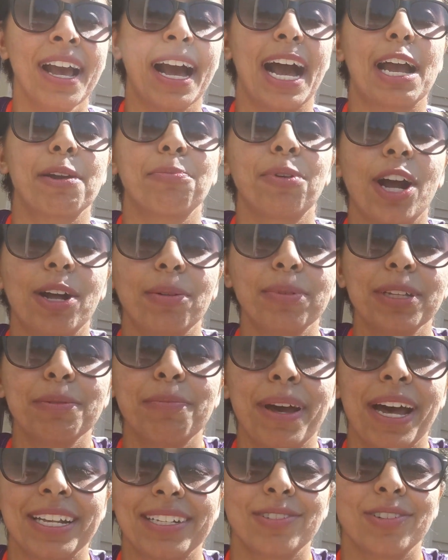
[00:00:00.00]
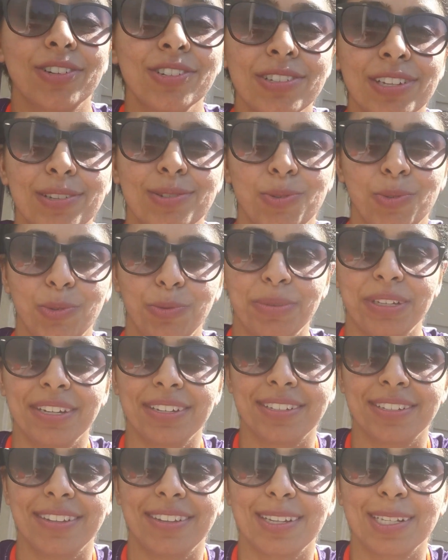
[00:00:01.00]
I probably passed nursing school
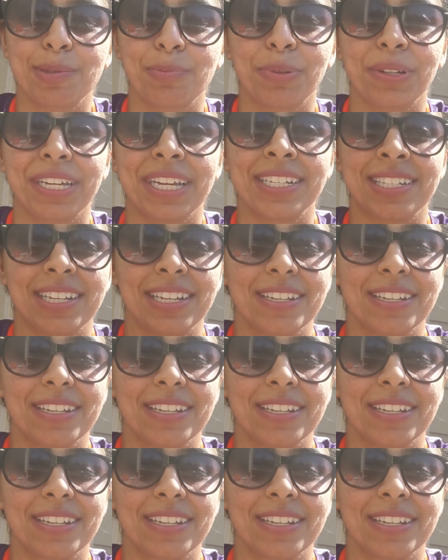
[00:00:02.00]
because of this place,